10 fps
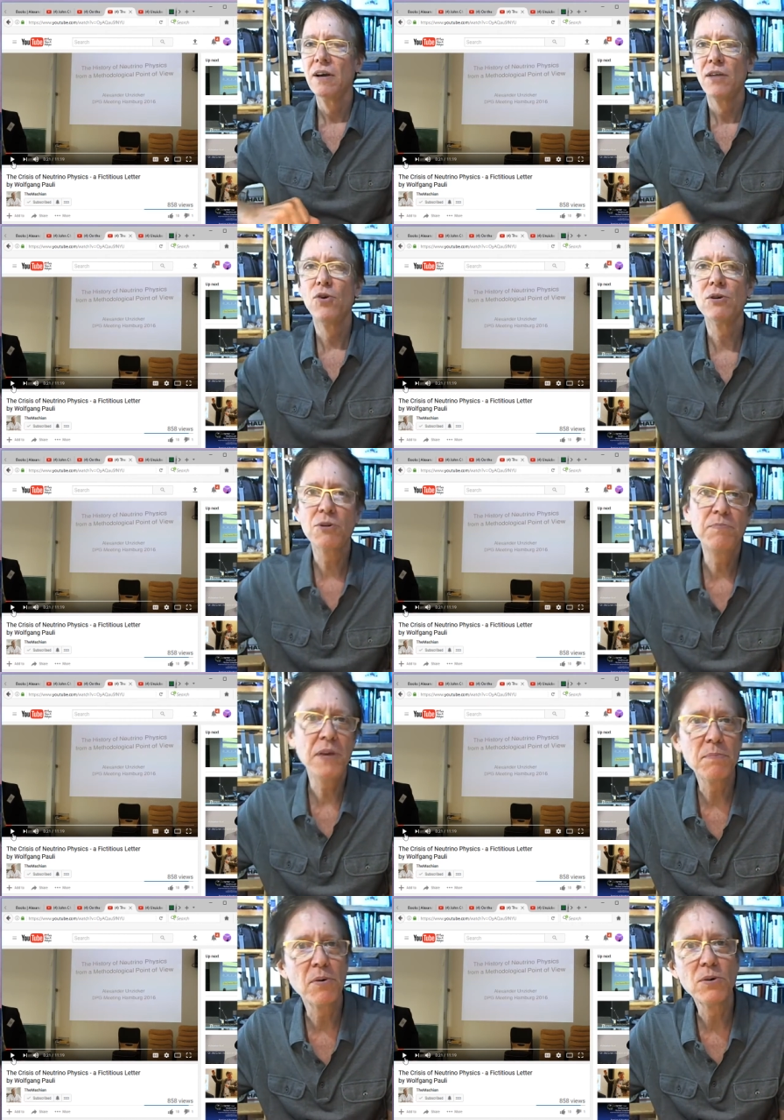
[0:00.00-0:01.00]
Those are
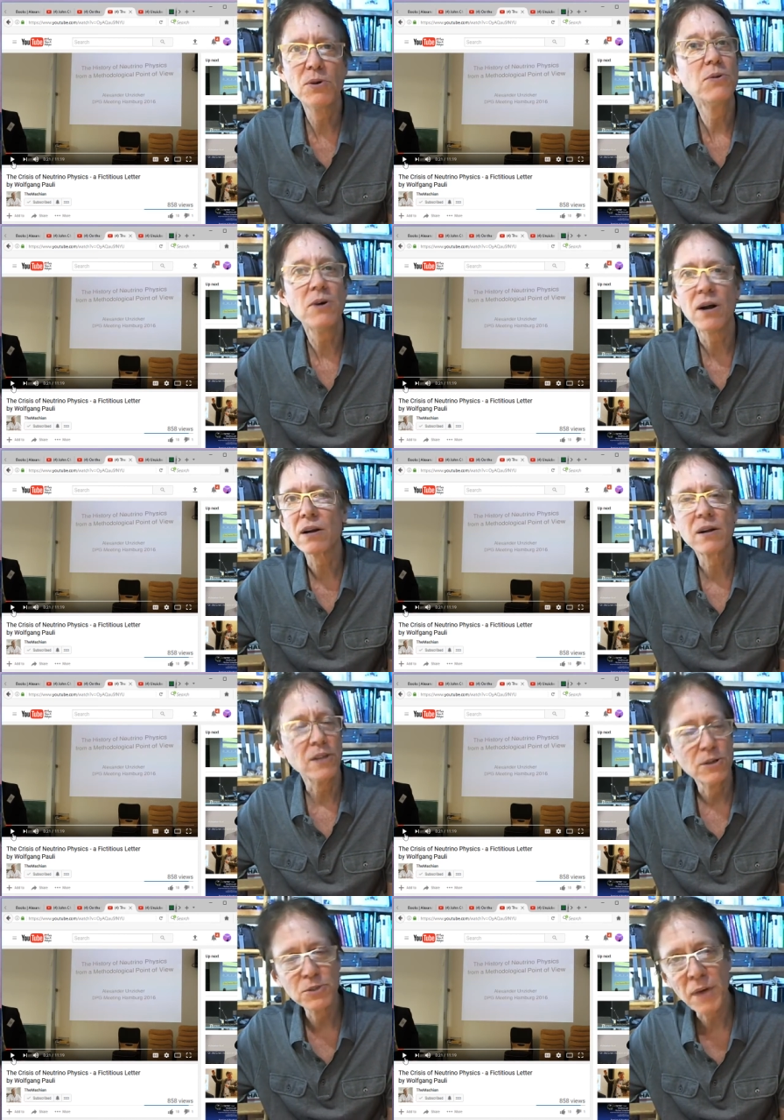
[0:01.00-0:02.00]
people who are
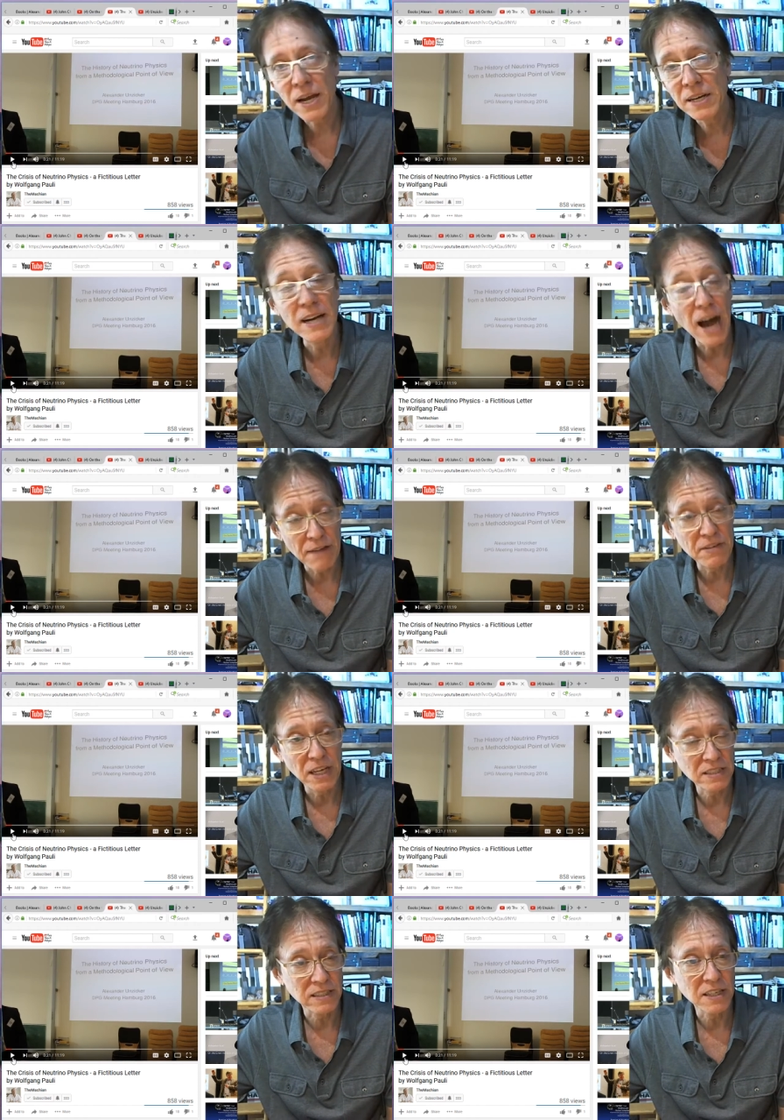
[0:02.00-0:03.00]
closed-minded,
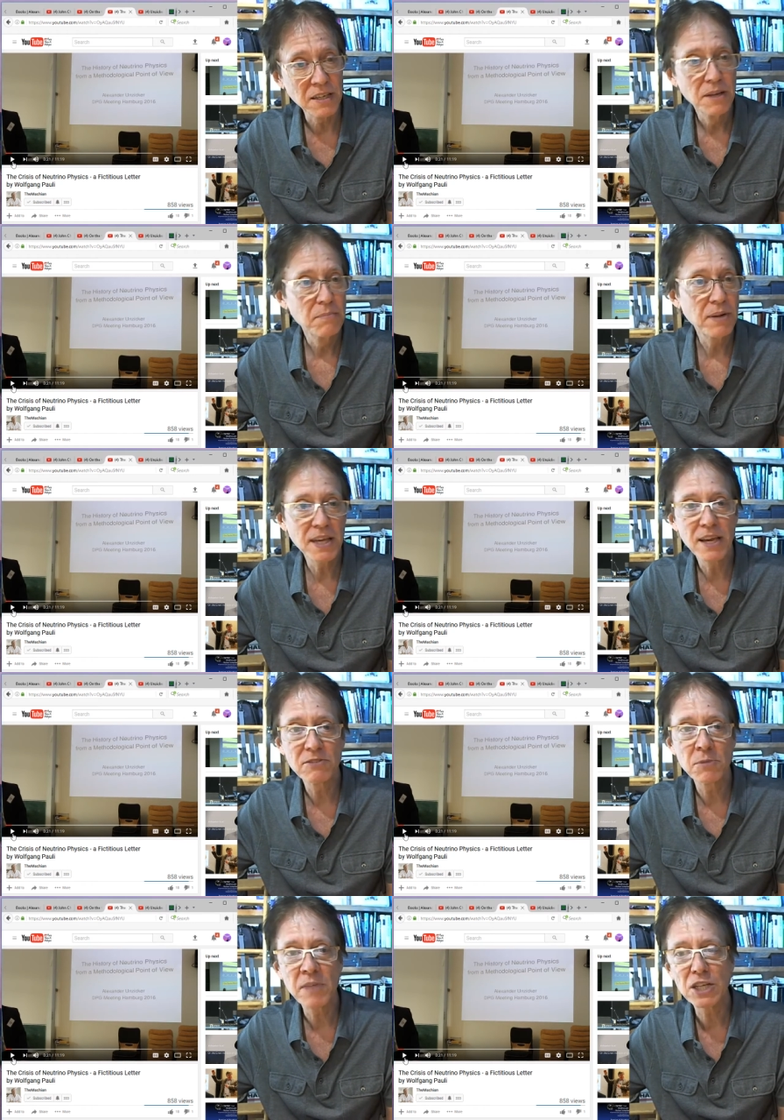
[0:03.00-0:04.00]
obviously, but he
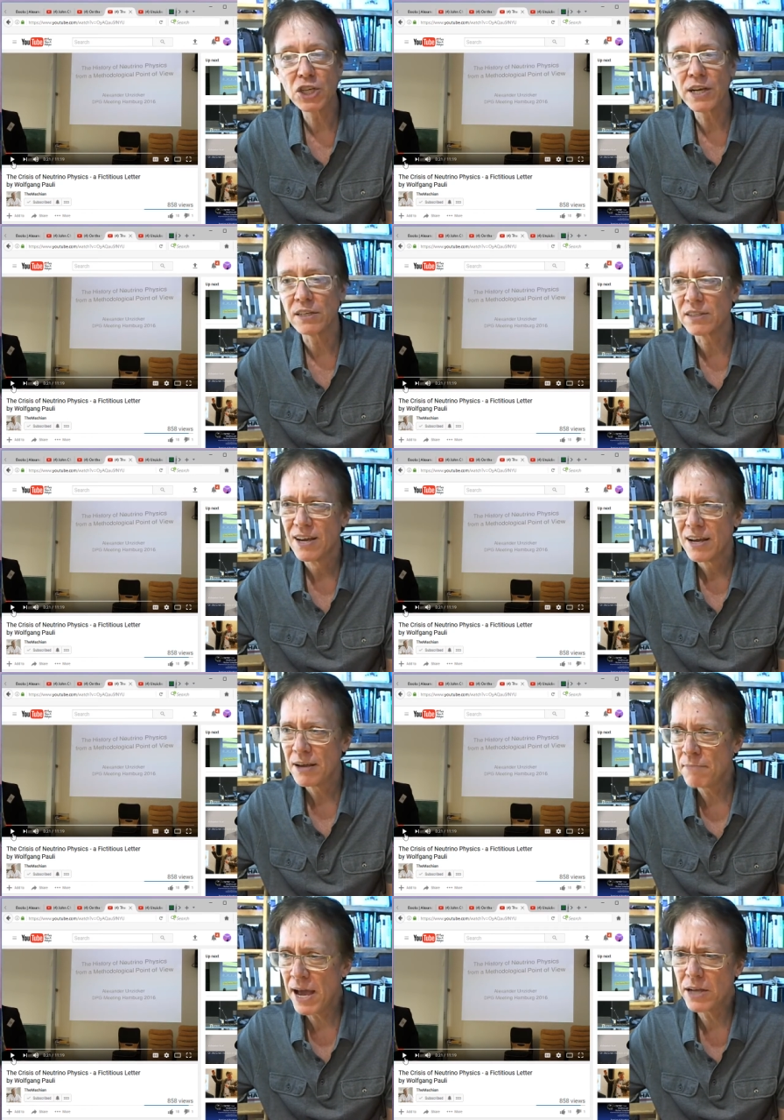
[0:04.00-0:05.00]
gives them that chance.
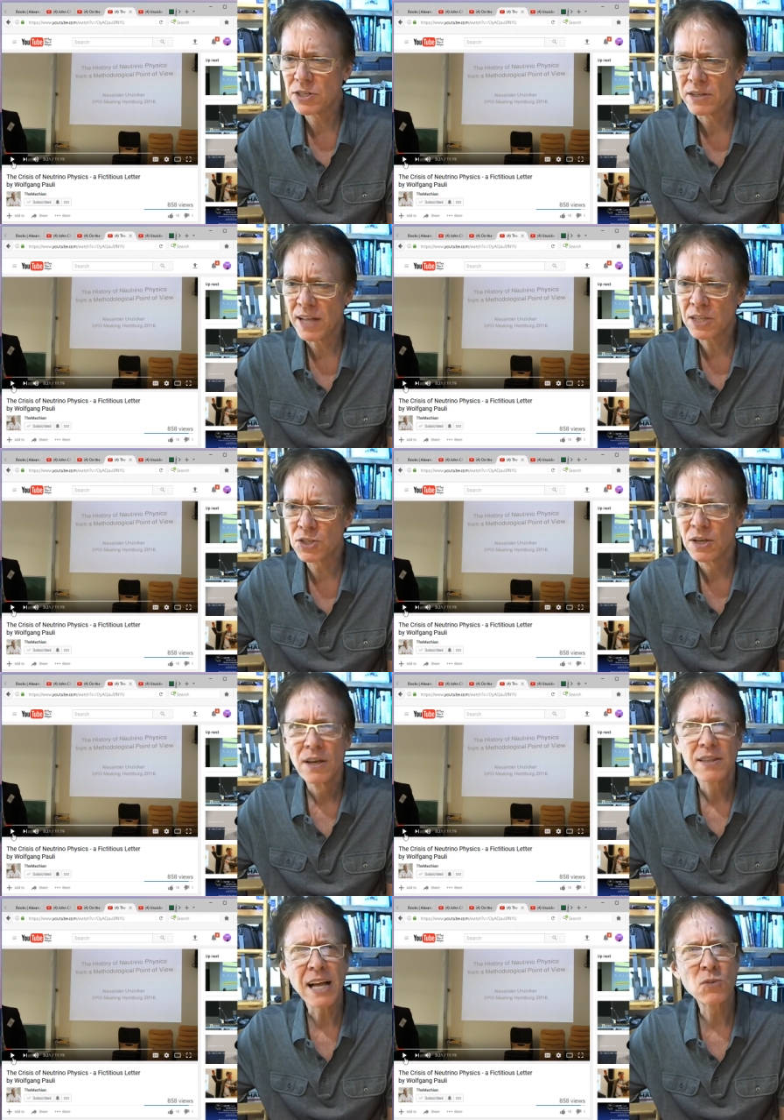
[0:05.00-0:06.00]
Imagine, that's,
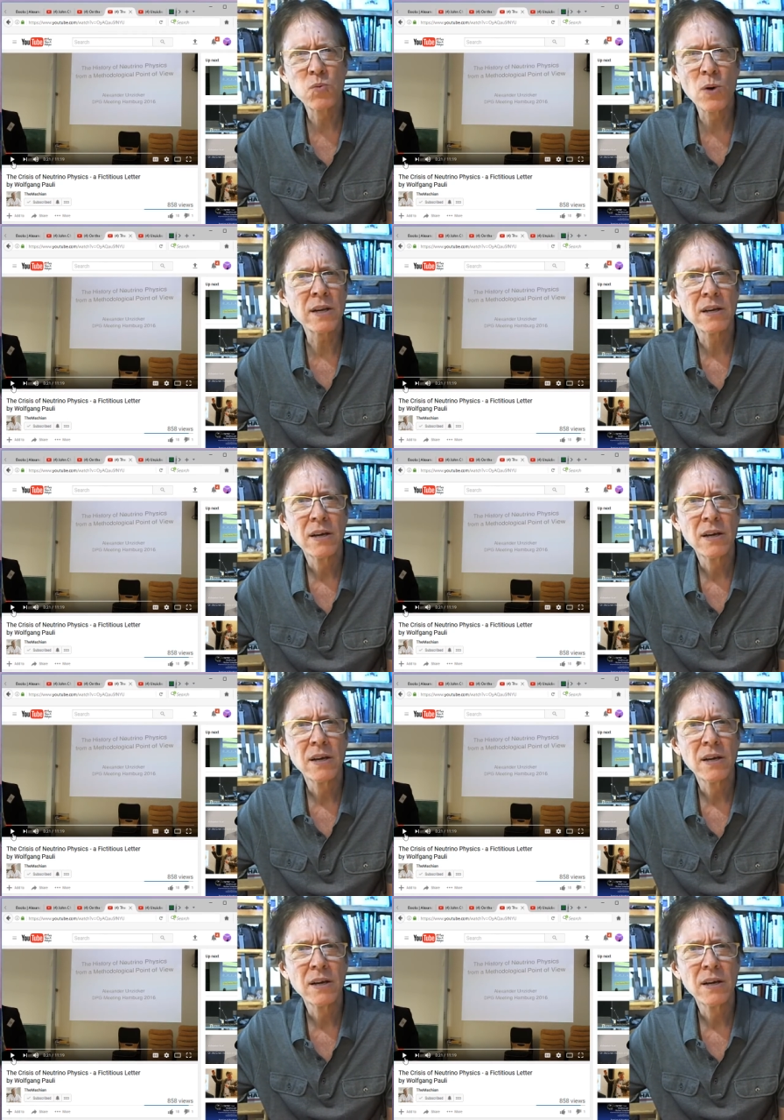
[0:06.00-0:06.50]
that's what